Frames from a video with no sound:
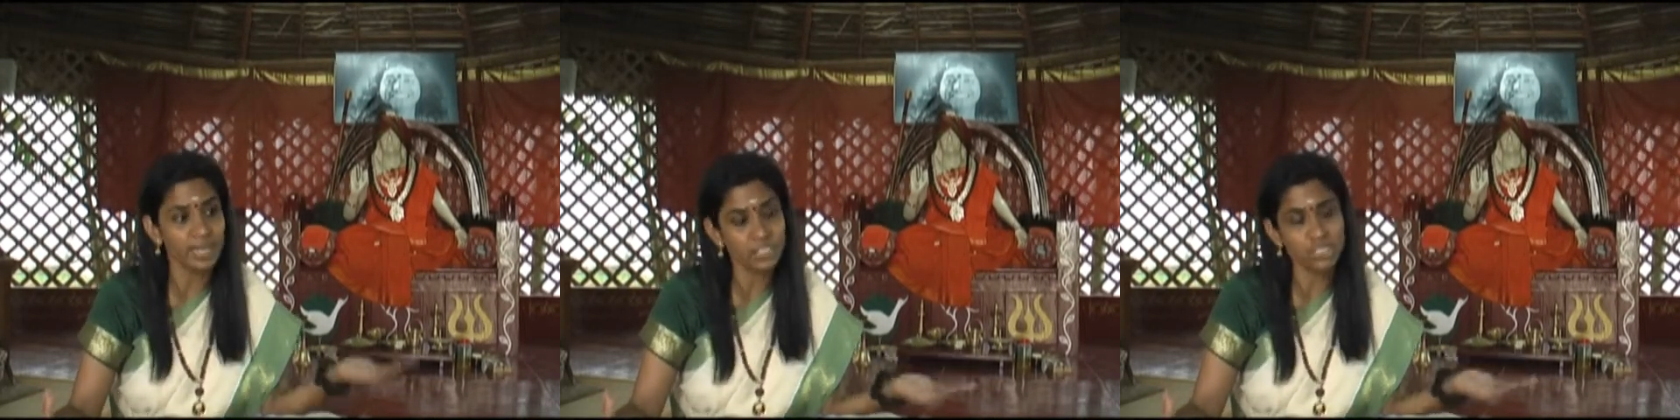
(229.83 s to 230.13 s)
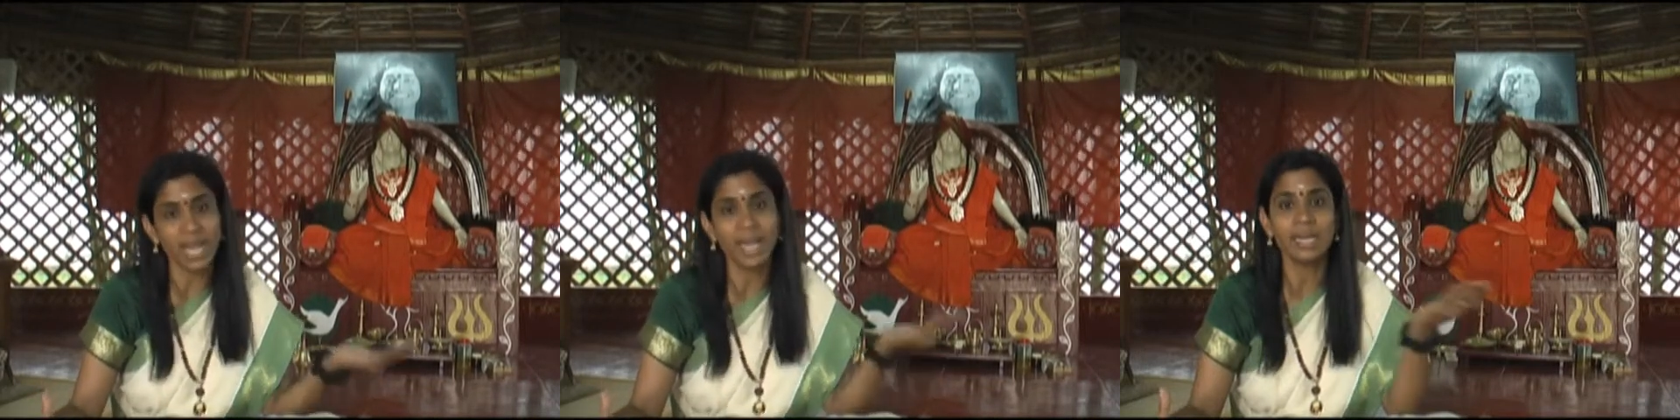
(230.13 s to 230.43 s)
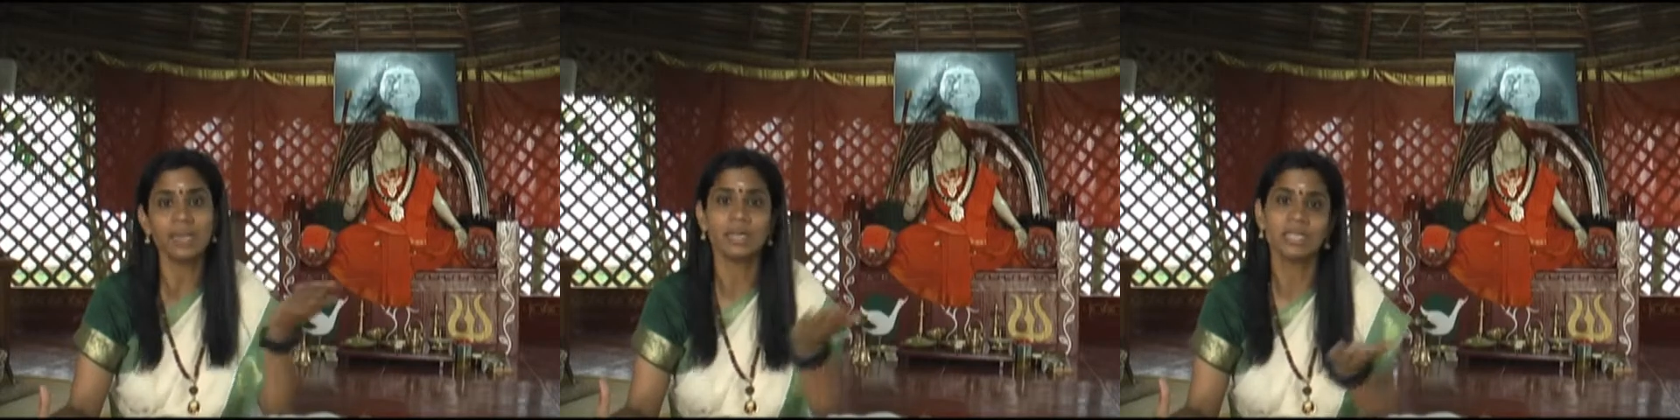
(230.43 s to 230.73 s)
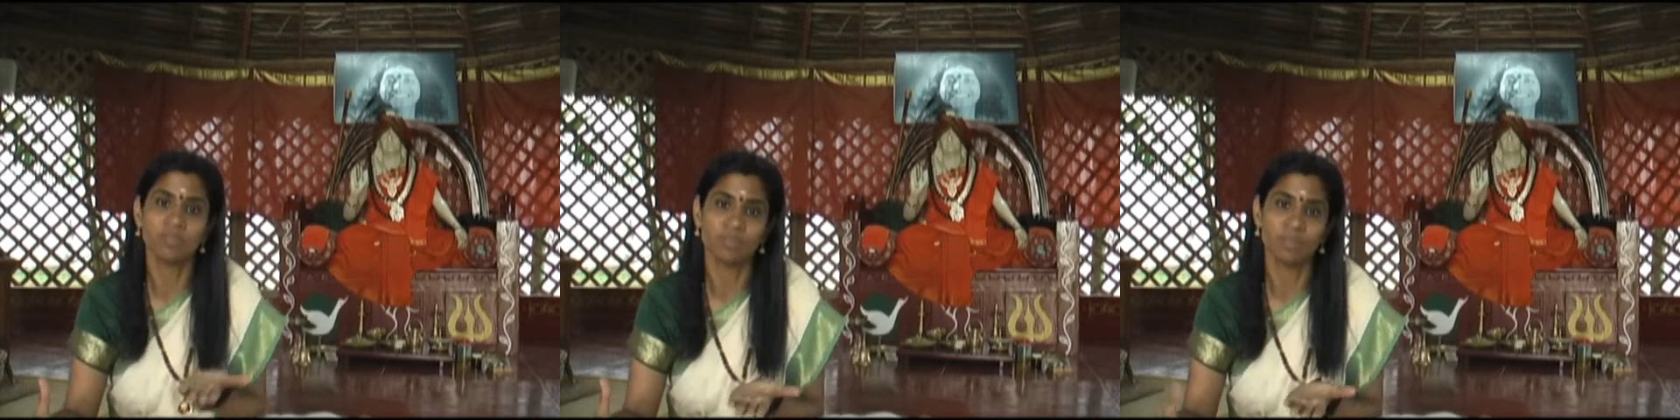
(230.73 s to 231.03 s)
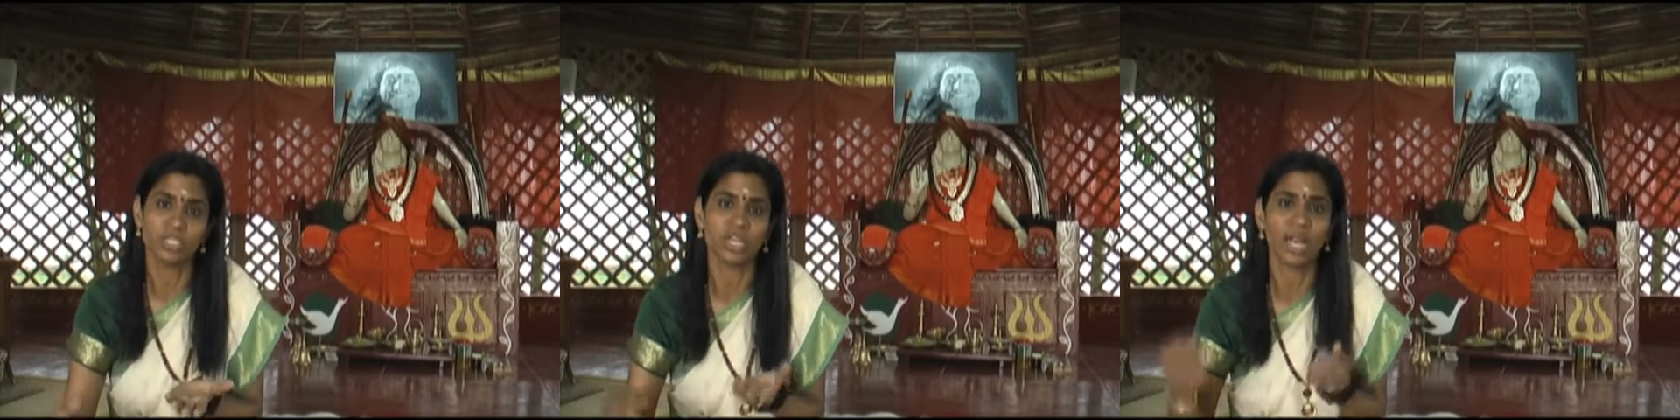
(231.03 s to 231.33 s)
a child learns from a
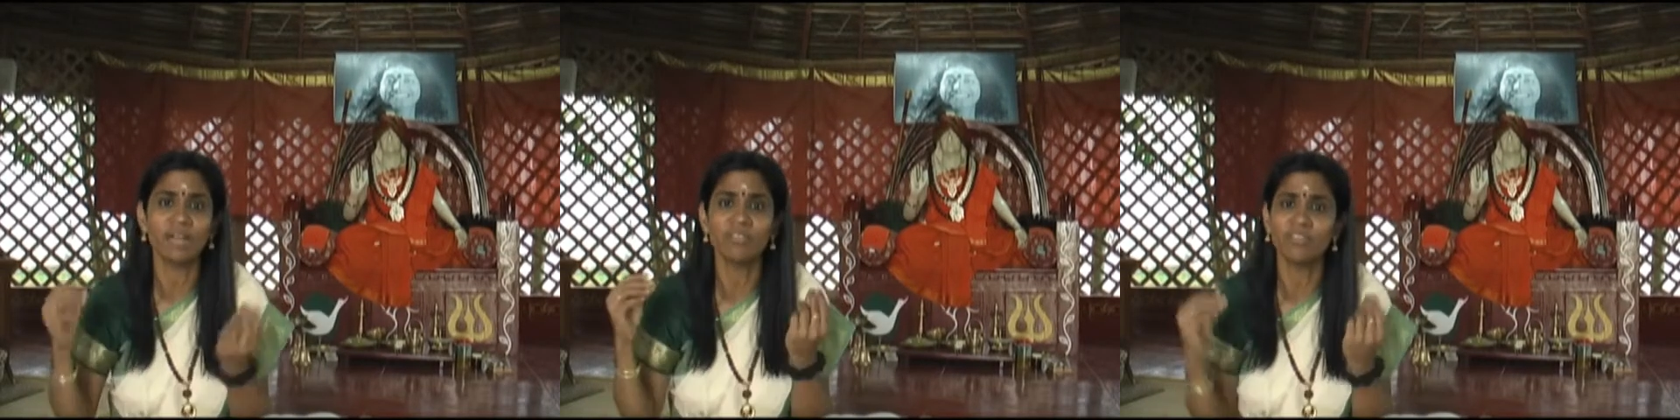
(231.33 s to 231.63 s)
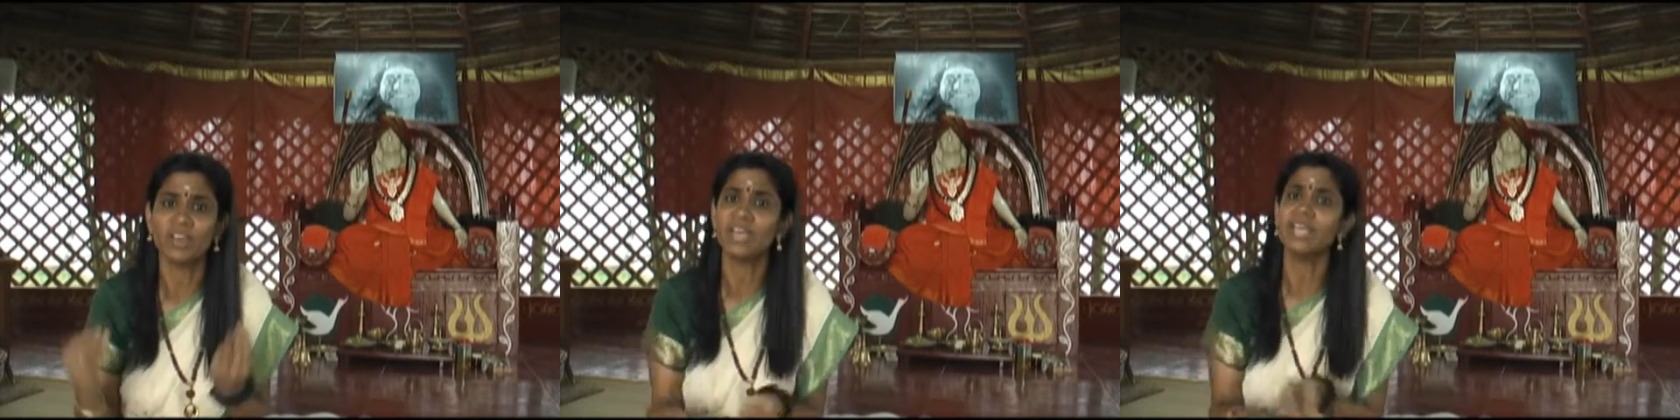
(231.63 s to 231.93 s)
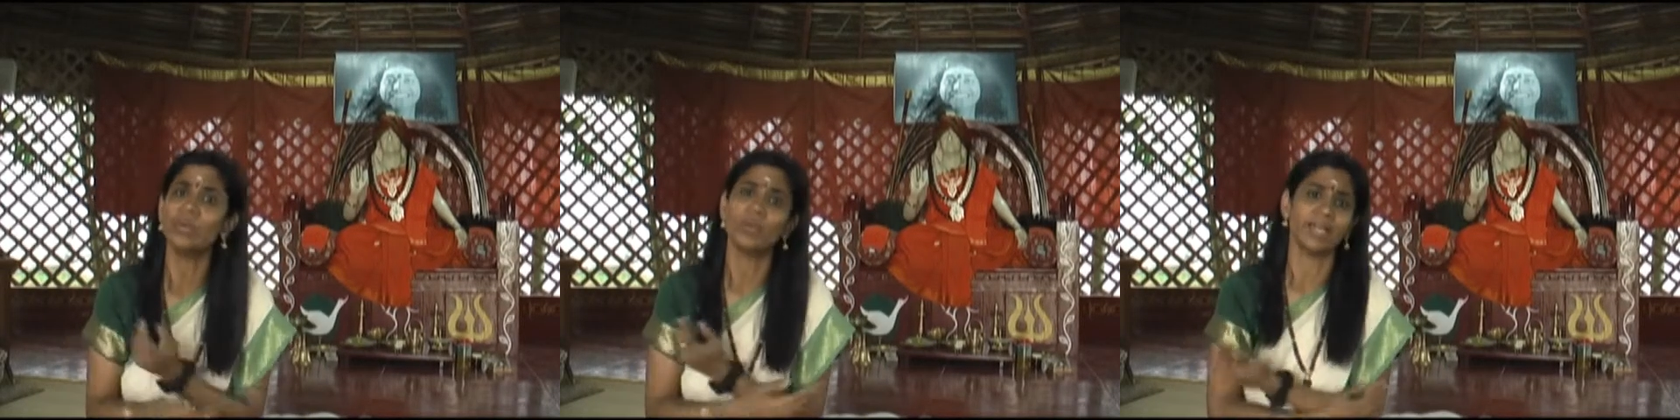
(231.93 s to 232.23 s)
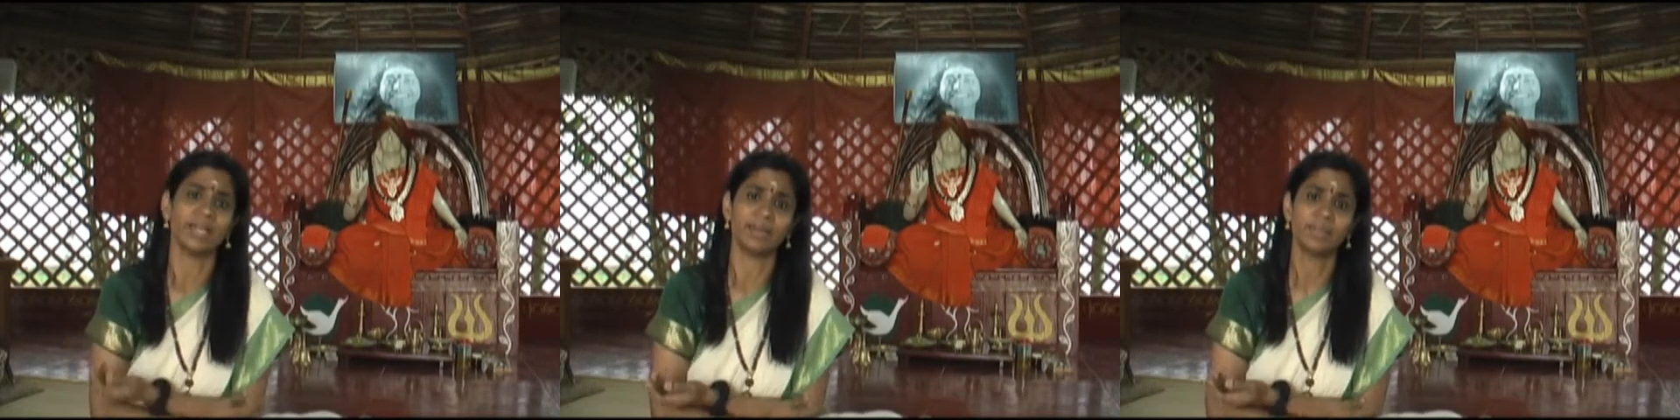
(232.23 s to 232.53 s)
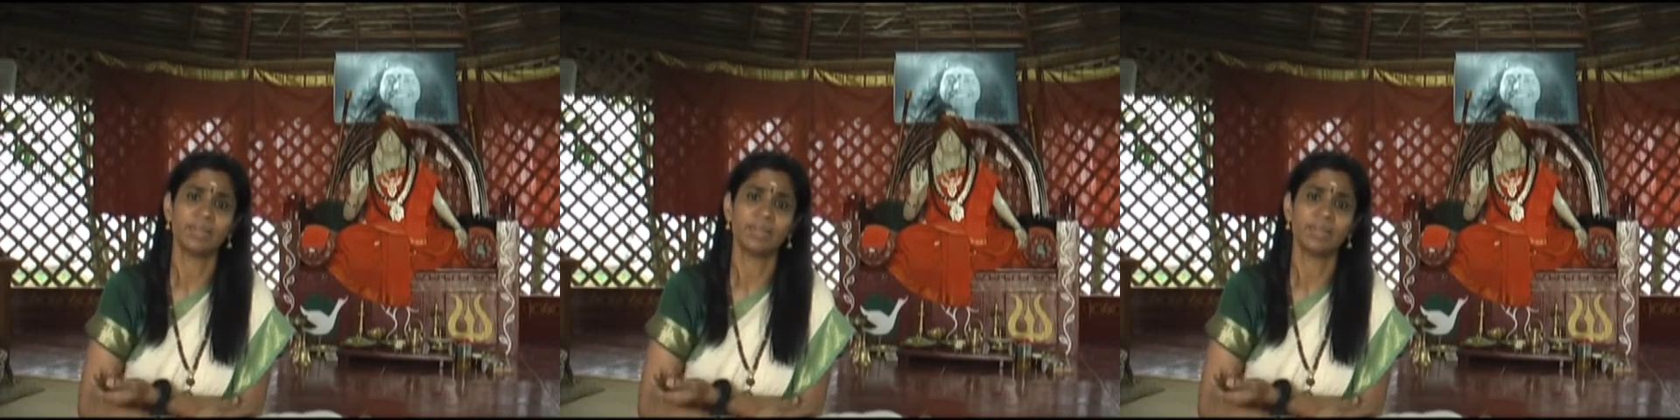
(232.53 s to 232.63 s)
child very quickly.